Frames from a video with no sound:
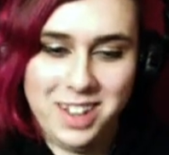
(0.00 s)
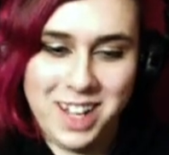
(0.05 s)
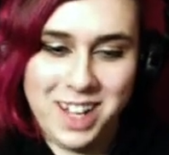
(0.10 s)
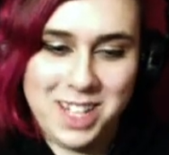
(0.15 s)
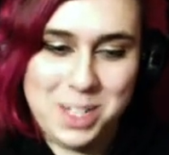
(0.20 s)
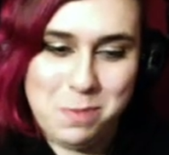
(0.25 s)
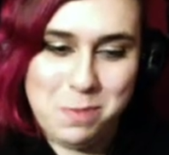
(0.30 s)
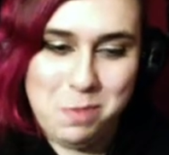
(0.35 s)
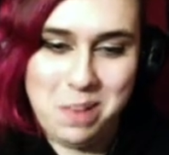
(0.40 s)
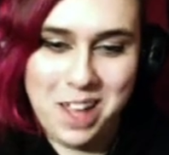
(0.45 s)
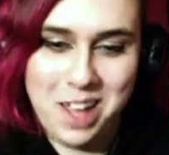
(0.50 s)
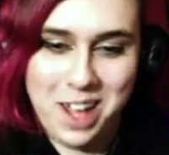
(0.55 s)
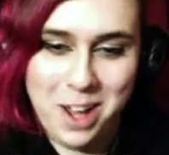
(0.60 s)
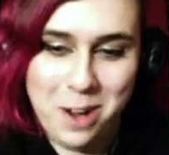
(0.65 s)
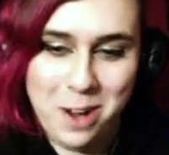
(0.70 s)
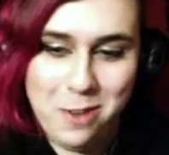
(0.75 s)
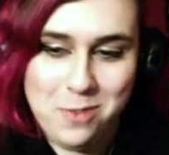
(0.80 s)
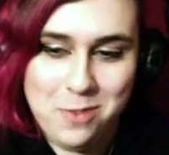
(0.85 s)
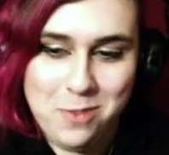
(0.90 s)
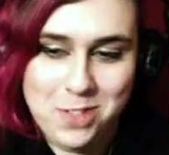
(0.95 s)
let's play
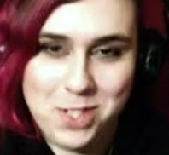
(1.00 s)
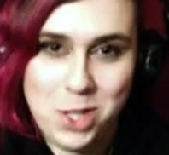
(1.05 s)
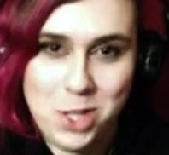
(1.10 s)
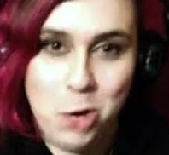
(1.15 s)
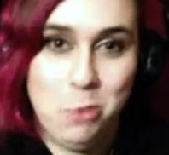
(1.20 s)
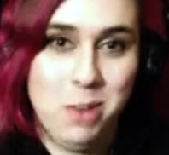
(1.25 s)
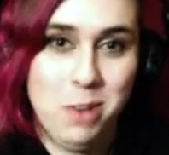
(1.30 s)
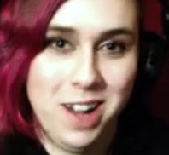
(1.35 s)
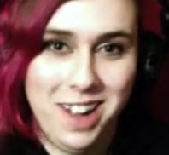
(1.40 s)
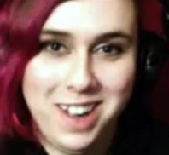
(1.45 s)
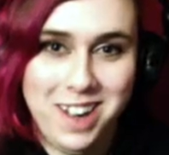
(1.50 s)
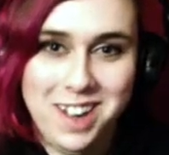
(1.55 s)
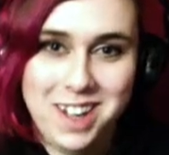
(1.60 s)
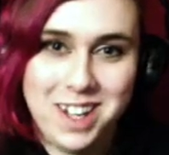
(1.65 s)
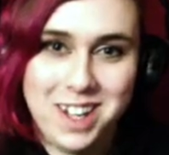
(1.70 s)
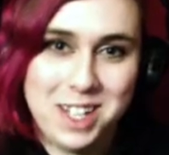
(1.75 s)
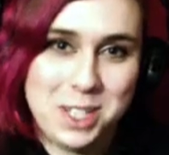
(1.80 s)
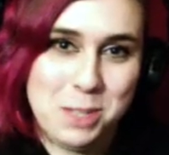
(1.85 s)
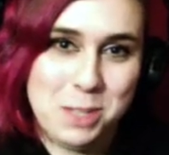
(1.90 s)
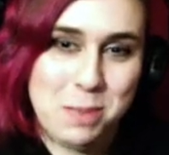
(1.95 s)
of Soma
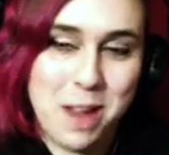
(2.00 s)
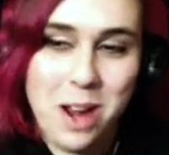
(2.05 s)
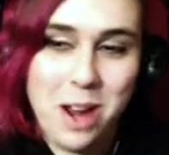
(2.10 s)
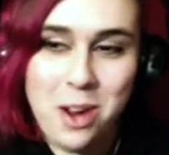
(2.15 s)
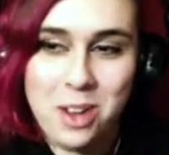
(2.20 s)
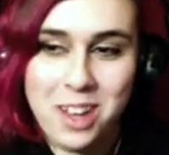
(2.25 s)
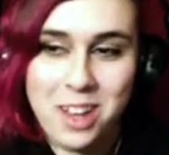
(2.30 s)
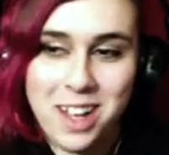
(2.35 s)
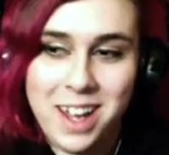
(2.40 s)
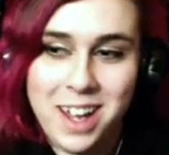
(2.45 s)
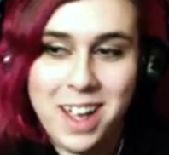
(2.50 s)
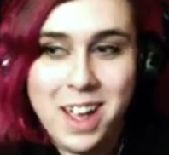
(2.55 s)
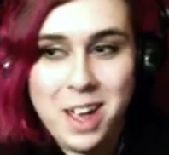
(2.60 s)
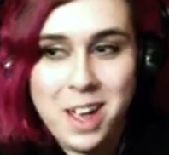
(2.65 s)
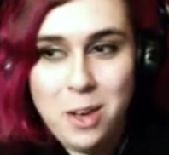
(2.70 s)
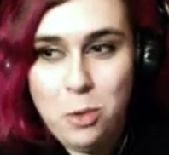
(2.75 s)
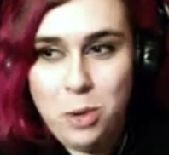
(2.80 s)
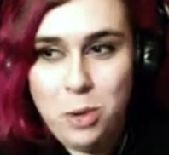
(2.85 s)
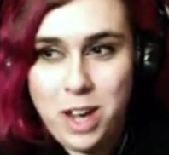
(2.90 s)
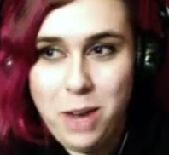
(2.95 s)
because apparently
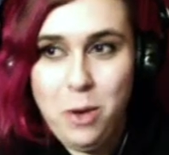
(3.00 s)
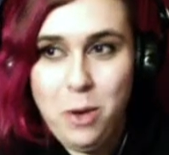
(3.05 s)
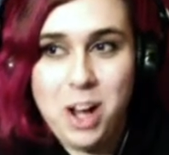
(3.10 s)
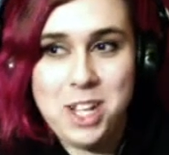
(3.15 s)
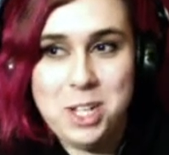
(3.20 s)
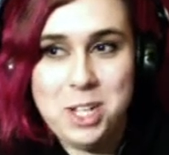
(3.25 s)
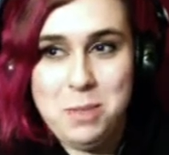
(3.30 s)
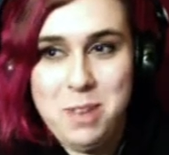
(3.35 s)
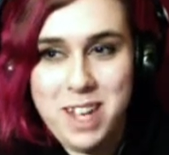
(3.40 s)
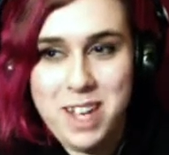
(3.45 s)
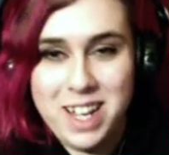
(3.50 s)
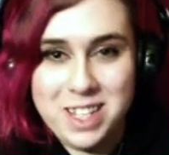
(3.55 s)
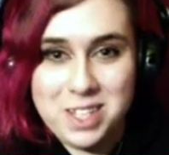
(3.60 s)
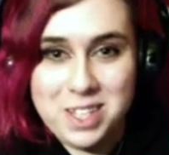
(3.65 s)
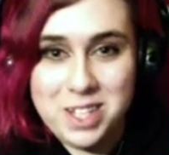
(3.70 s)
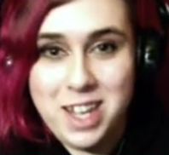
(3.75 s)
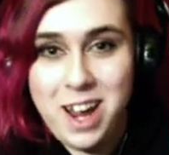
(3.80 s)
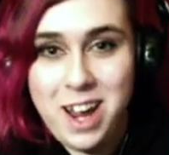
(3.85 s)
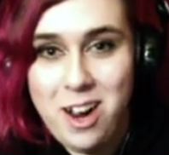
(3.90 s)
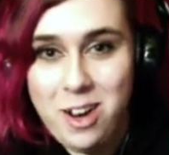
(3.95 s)
watching me get
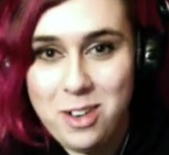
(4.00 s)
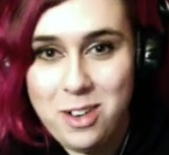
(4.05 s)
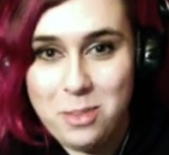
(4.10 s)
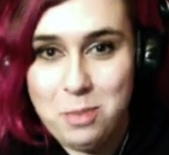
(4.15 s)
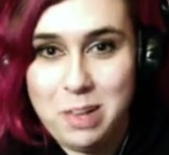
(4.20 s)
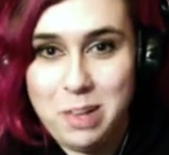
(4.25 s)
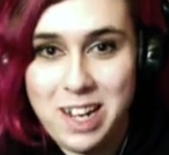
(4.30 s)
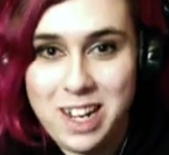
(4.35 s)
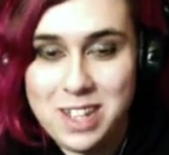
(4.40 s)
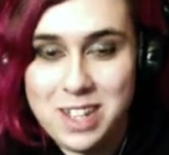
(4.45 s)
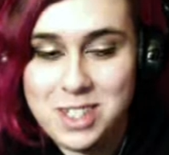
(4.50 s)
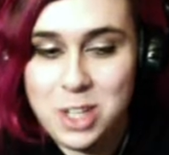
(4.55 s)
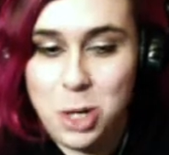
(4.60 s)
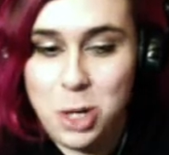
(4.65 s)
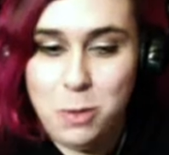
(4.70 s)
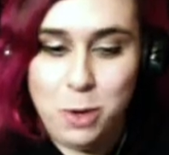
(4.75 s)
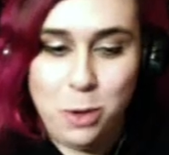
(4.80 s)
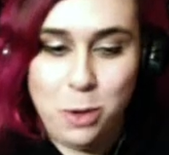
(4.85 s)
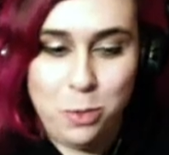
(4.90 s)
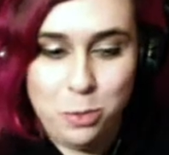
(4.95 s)
scared playing
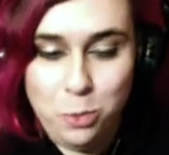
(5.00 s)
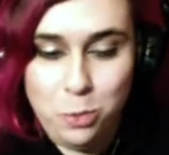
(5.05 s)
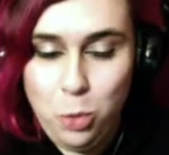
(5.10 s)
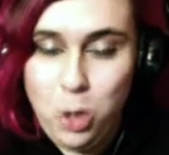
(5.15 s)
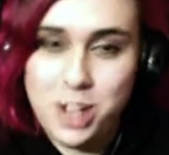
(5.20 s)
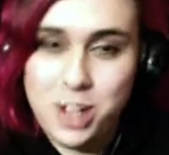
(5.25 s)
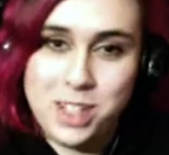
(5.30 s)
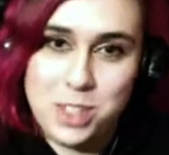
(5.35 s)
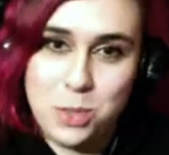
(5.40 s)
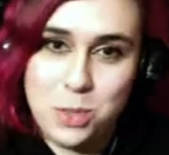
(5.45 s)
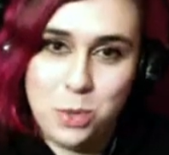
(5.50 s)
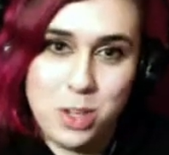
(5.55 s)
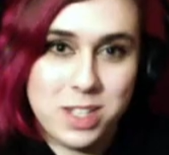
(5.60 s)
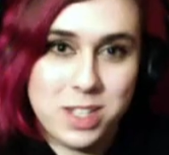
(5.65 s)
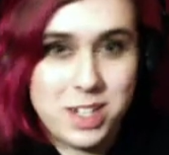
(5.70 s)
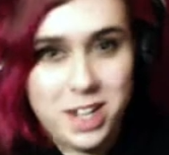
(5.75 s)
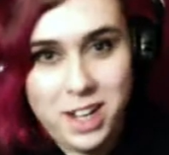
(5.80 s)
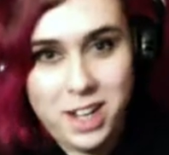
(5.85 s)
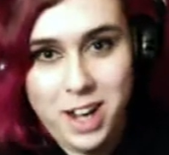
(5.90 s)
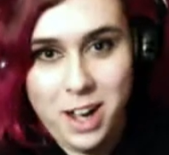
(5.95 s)
Soma once
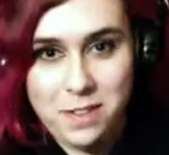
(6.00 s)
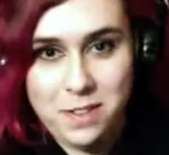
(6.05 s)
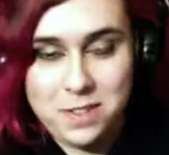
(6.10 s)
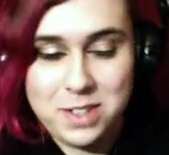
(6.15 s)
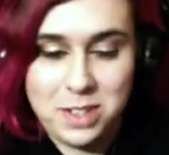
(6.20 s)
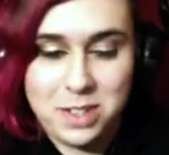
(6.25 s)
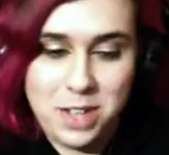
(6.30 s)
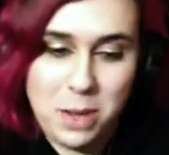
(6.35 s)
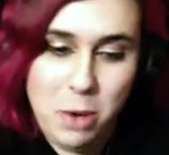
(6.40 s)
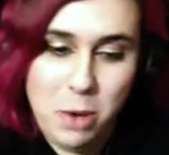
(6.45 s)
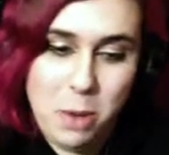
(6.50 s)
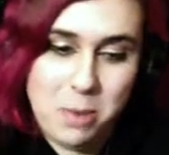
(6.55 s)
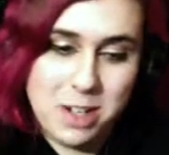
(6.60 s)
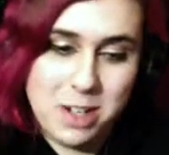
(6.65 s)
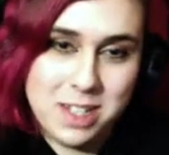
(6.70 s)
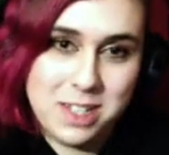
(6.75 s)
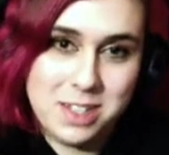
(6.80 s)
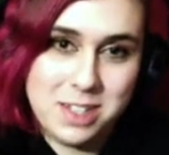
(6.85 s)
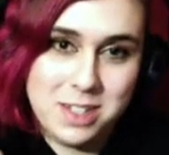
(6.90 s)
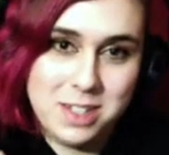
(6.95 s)
wasn't enough. So they want me to
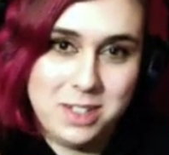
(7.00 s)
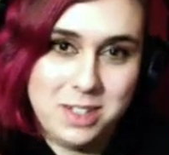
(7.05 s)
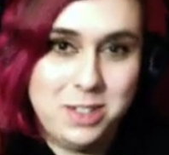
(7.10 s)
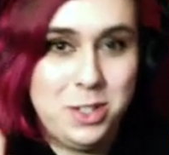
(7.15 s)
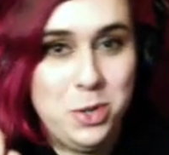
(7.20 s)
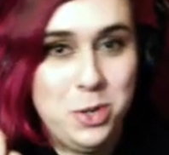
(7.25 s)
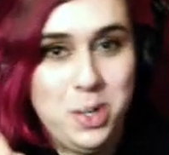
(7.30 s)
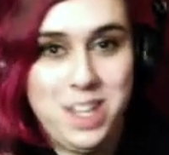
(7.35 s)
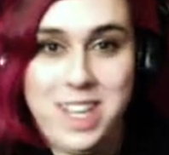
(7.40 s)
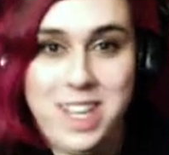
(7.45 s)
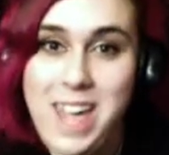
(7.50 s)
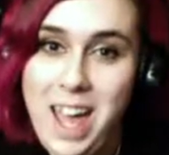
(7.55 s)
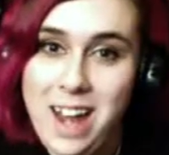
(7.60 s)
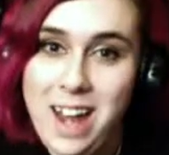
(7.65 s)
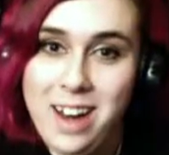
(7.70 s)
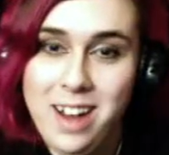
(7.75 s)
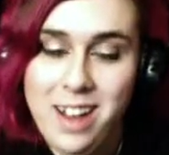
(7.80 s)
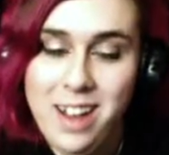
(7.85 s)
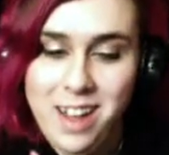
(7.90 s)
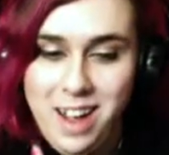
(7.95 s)
do it
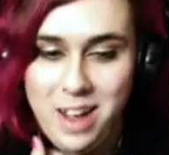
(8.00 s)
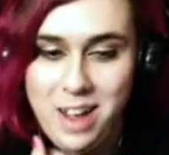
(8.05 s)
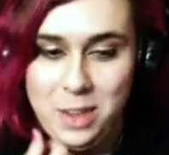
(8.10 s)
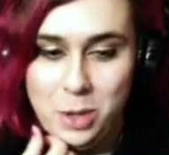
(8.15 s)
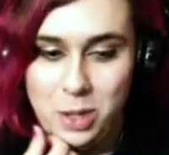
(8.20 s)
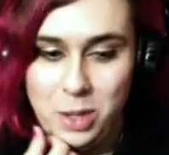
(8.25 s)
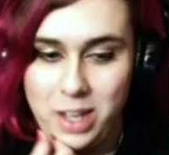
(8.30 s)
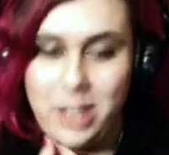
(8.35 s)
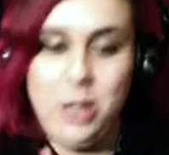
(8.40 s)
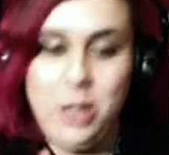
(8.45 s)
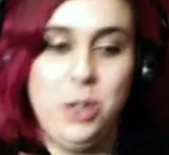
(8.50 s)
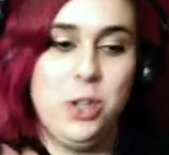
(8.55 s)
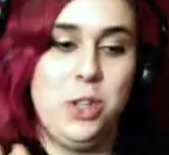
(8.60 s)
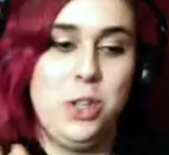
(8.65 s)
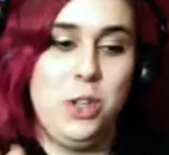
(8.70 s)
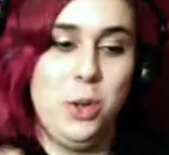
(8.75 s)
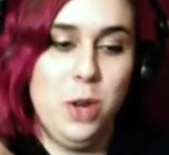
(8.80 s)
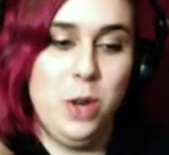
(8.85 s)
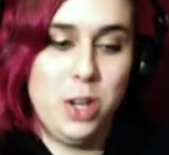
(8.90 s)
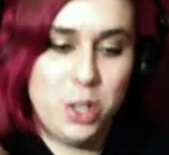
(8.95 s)
again. And they were like, you should
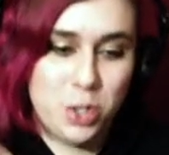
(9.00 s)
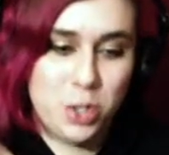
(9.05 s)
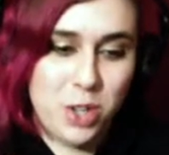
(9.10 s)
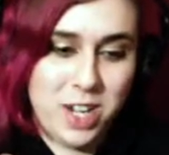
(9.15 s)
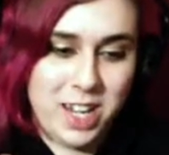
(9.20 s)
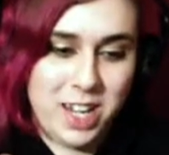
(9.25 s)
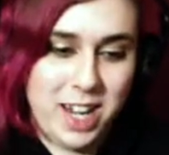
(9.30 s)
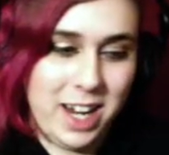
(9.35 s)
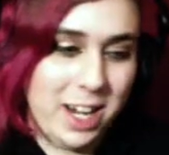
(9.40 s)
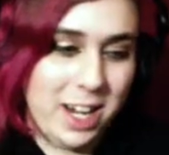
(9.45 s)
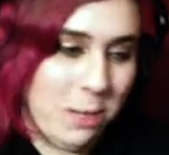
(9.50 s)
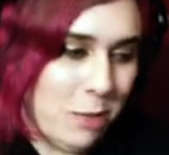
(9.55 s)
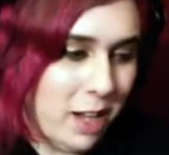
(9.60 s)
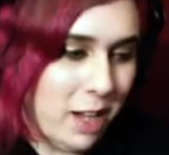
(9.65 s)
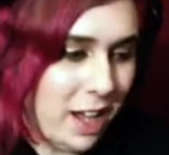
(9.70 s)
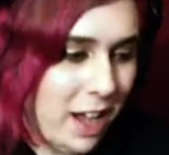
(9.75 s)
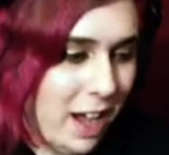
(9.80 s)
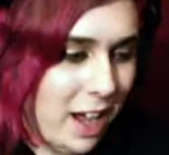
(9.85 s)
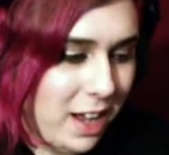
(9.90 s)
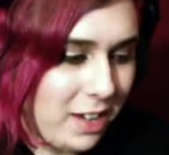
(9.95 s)
do it drinking. And I'm like,
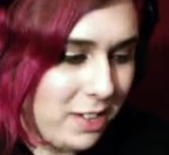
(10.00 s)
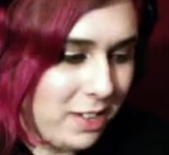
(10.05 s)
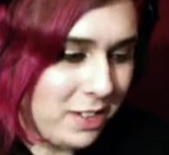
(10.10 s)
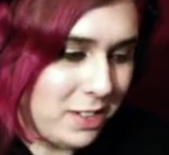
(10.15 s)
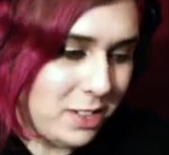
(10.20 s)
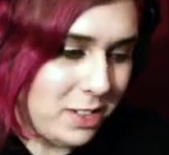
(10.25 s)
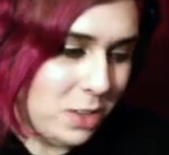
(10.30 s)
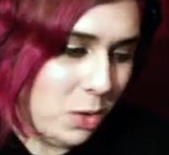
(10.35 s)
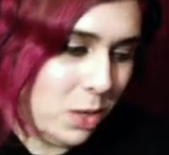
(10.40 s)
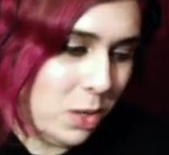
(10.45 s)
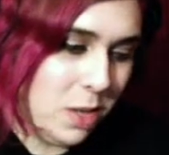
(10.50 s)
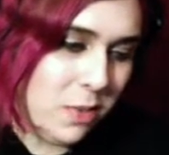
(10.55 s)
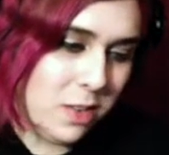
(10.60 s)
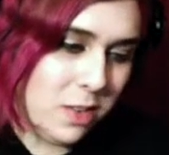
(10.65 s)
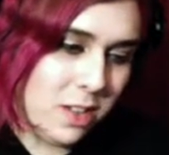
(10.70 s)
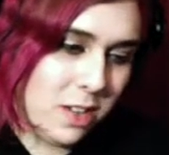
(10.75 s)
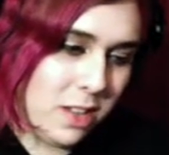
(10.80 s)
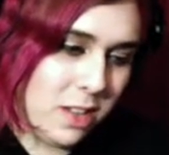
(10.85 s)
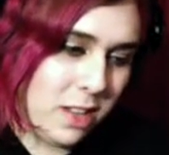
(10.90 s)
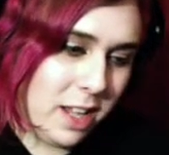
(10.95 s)
I don't
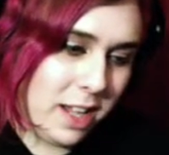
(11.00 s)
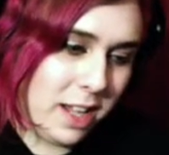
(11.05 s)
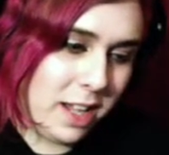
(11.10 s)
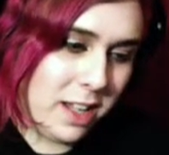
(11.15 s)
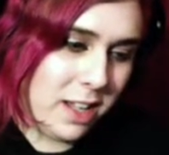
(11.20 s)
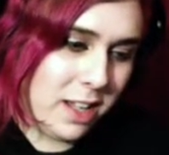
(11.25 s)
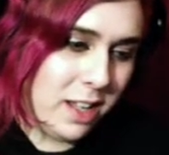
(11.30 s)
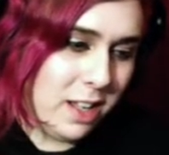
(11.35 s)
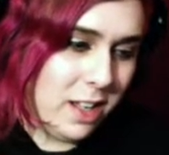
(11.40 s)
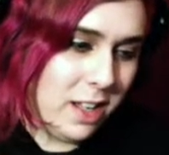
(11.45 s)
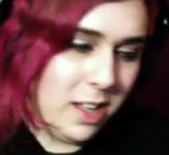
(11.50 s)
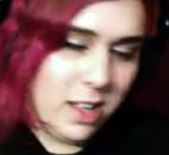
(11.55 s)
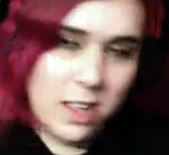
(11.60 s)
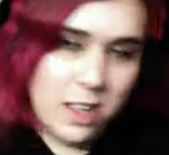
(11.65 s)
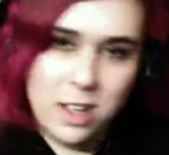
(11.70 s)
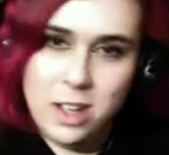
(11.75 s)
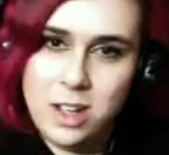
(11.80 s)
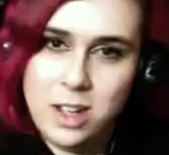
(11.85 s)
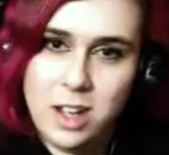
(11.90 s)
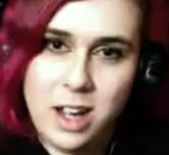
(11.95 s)
even like,
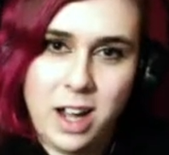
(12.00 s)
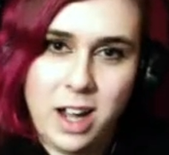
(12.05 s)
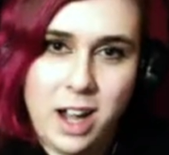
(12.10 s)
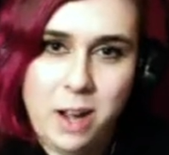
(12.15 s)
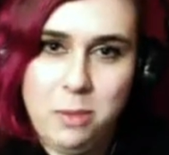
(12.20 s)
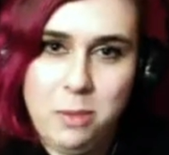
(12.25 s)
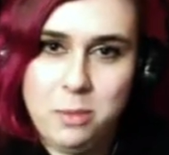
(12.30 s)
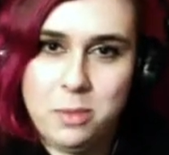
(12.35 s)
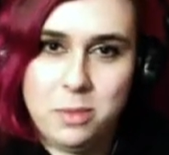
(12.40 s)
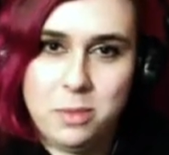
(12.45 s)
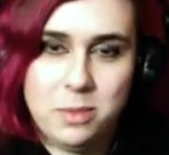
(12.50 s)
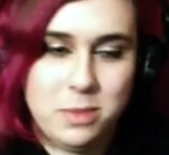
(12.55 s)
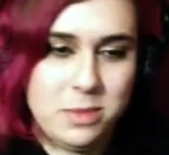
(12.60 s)
I'm,